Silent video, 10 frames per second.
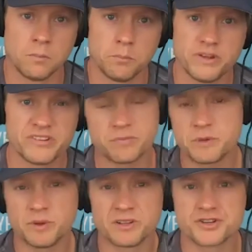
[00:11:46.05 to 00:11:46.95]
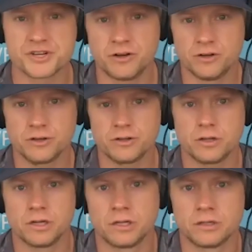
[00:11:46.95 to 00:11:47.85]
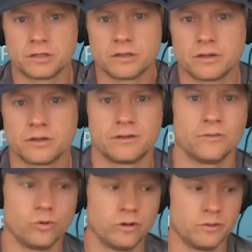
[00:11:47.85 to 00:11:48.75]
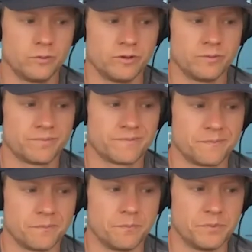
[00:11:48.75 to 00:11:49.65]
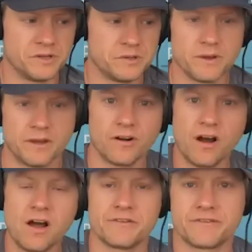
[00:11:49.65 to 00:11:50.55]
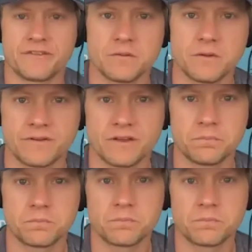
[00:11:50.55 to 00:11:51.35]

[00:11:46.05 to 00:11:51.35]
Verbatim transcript: business people in general would be better off if they